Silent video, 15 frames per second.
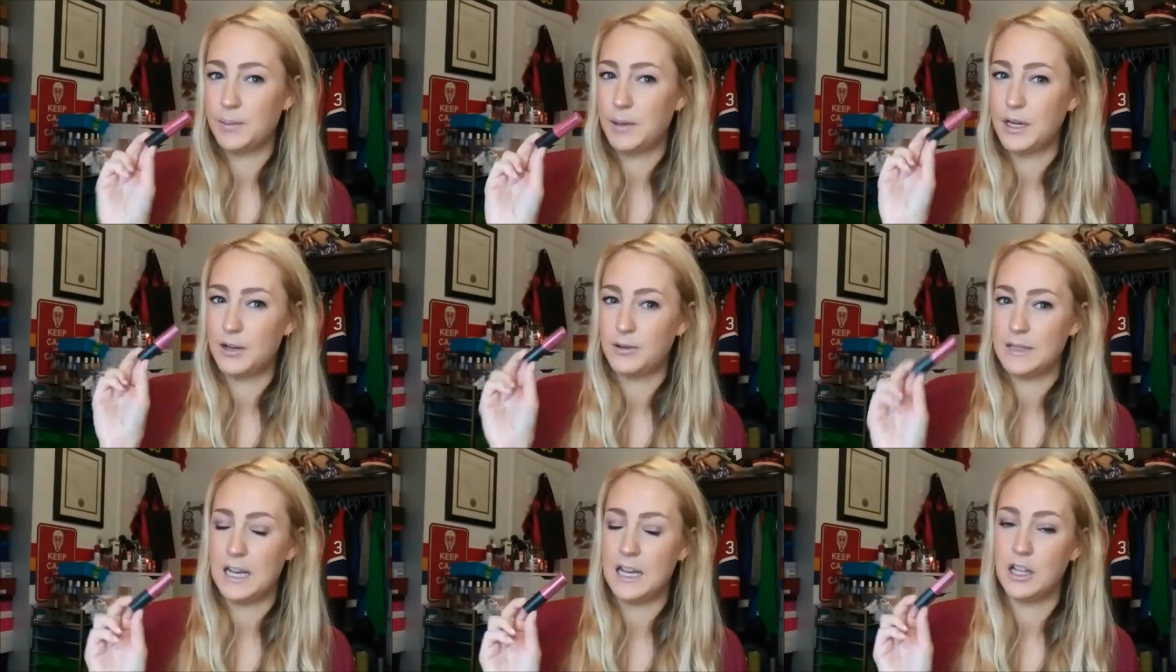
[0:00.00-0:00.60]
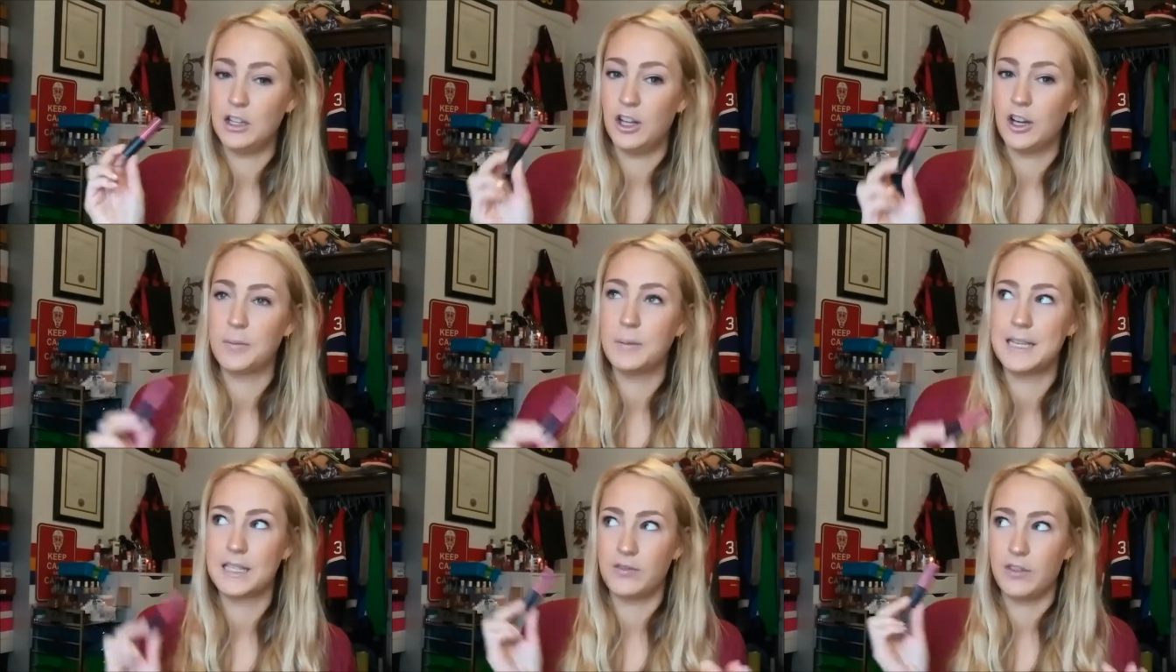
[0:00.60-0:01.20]
I'm going to go take a
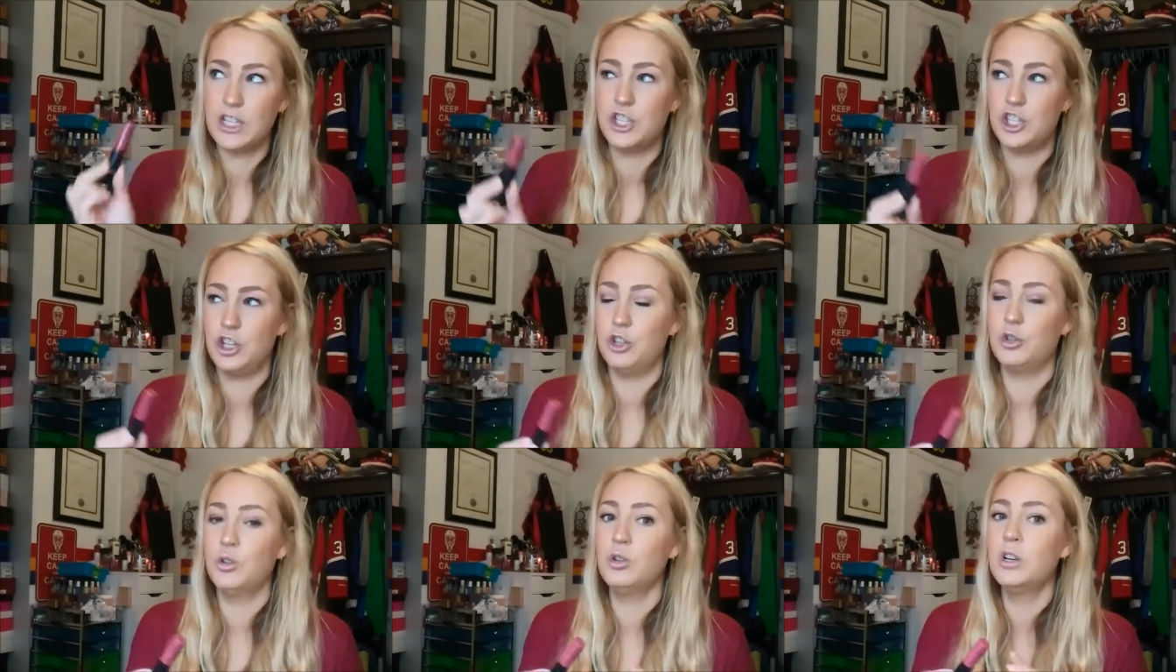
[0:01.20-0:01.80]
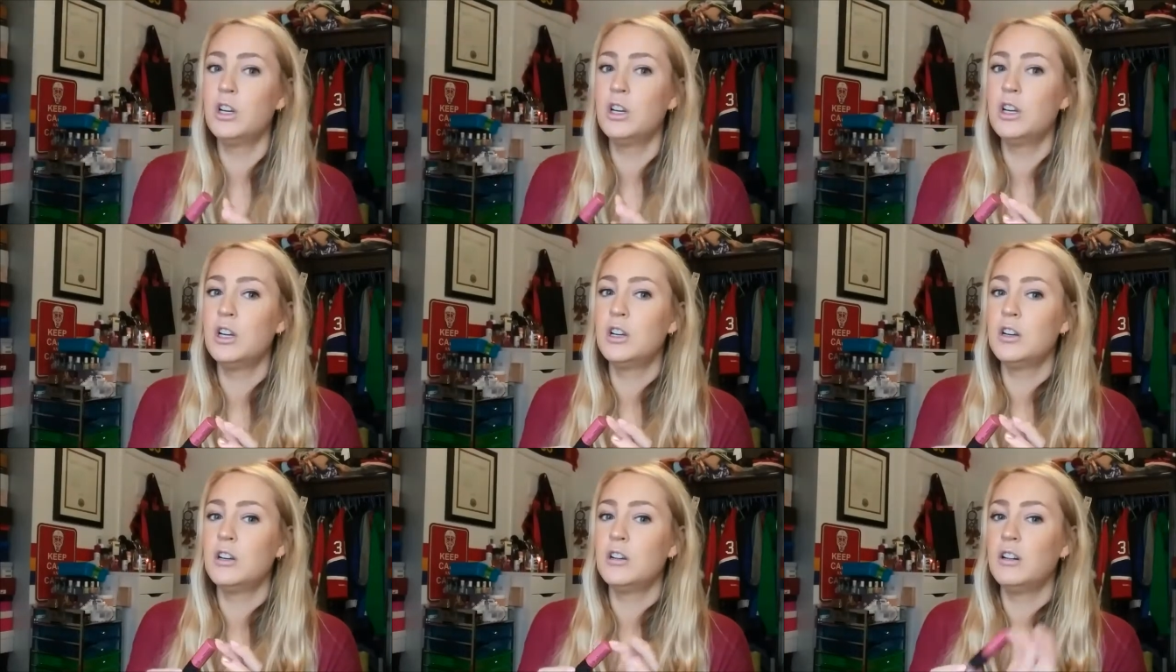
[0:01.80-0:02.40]
look because if I do,
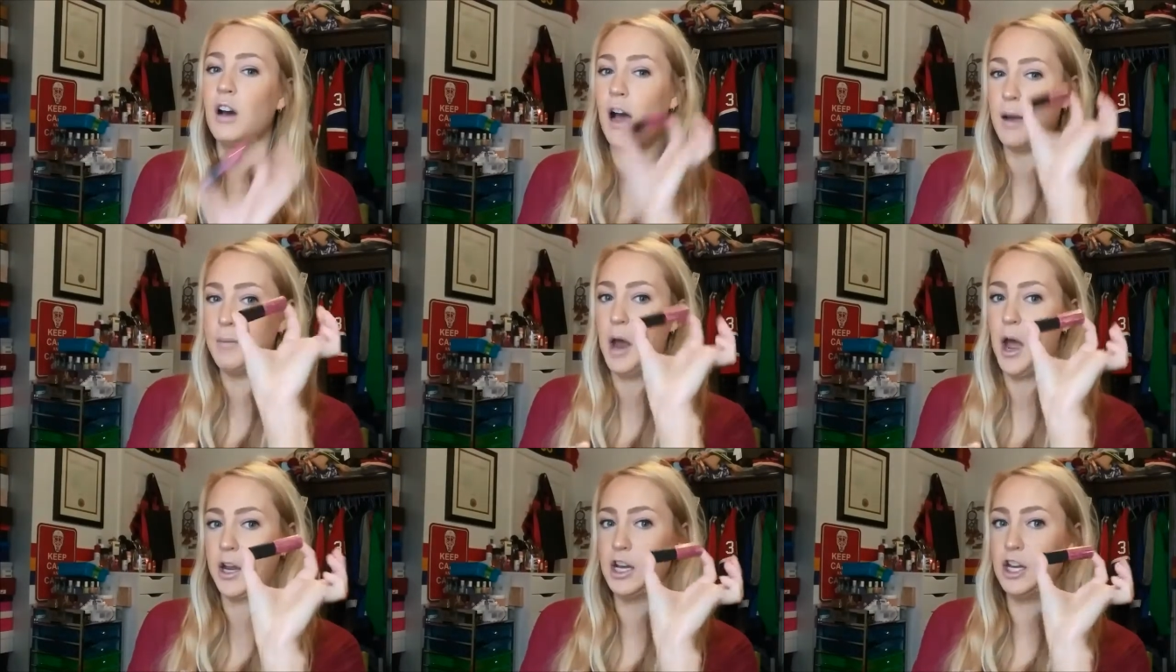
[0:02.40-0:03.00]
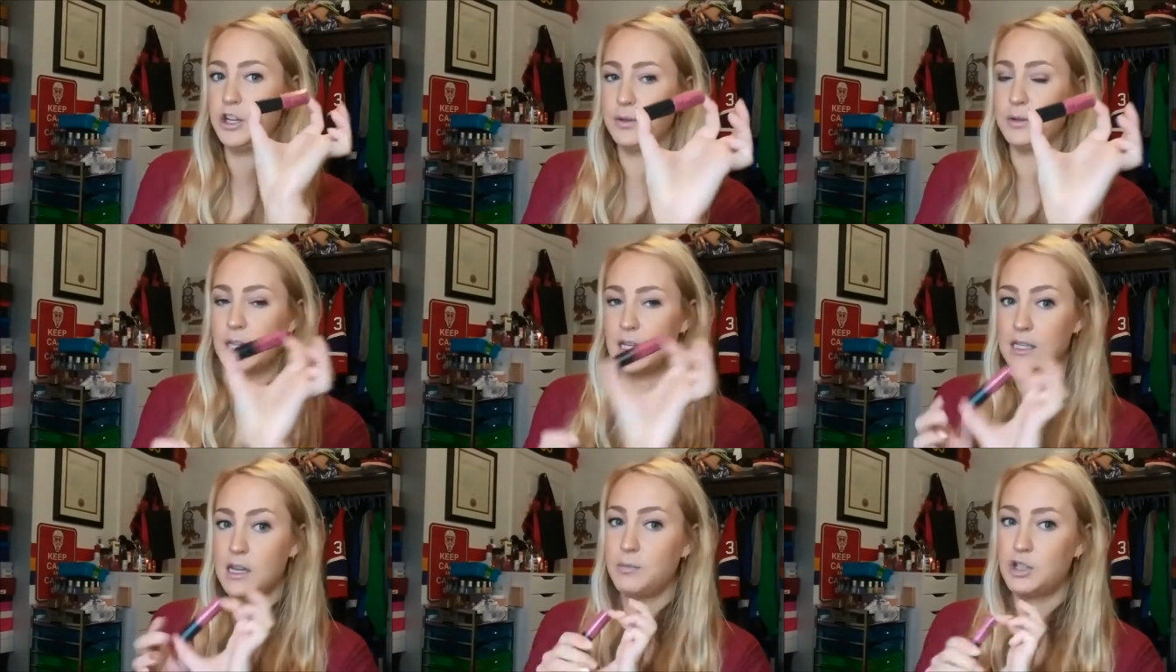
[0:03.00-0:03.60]
I'm not going to use
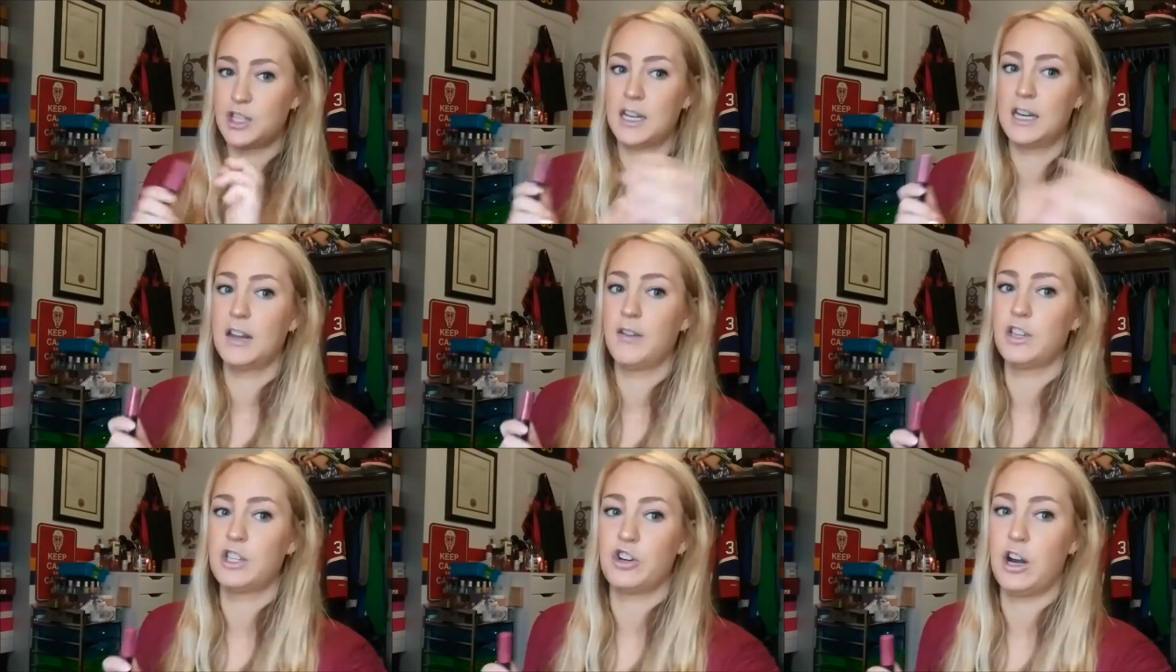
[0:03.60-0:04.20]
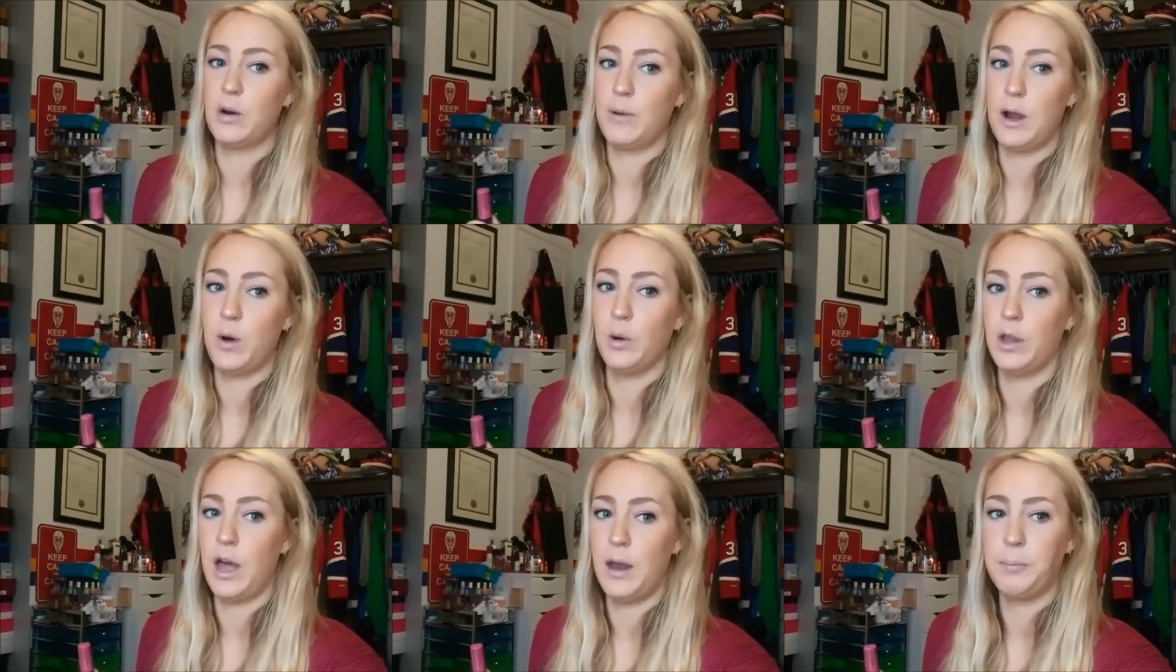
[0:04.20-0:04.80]
this. I'm just going to give it straight away.
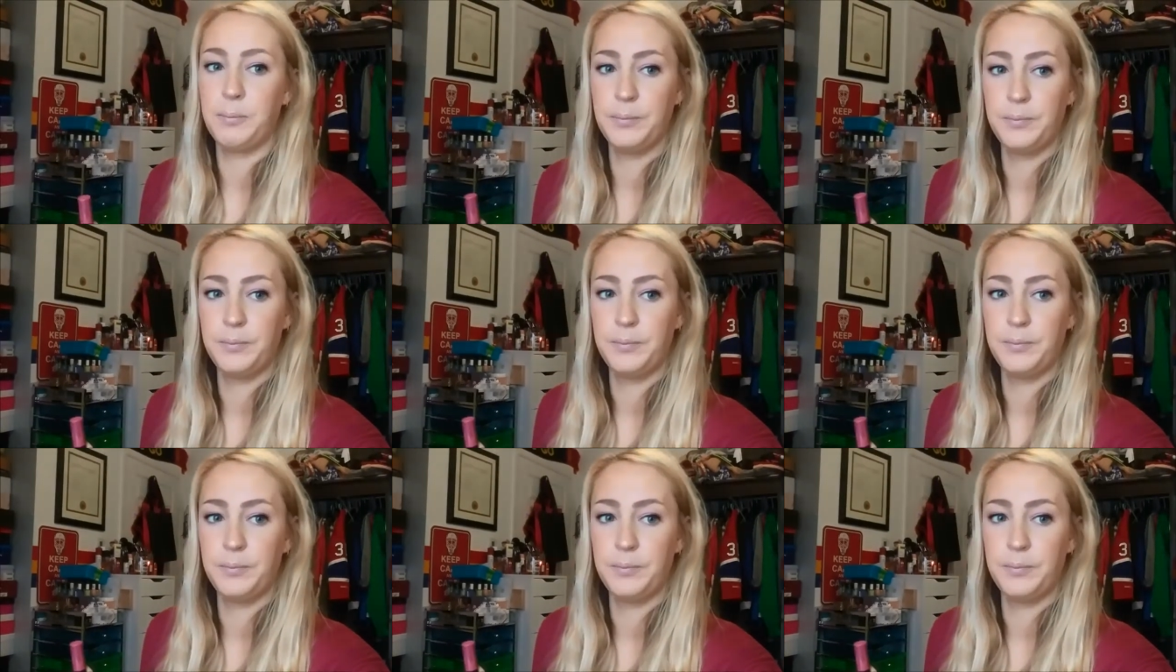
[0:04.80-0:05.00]
Hold on.